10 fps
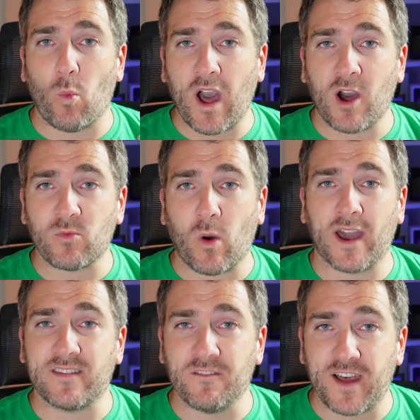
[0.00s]

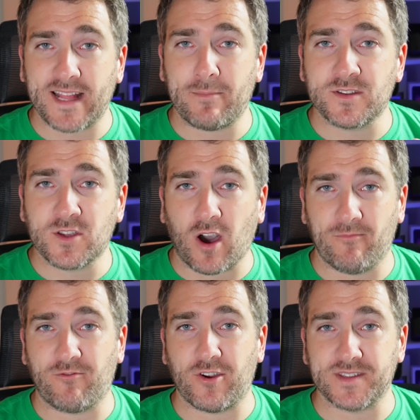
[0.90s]
Worldwide Developers
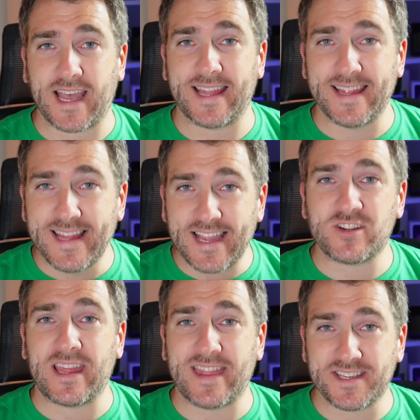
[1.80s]
Conference, and
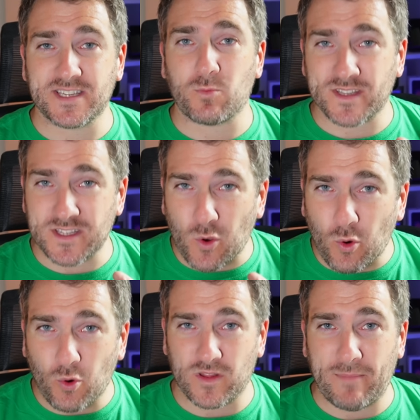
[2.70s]
literally this is what it's all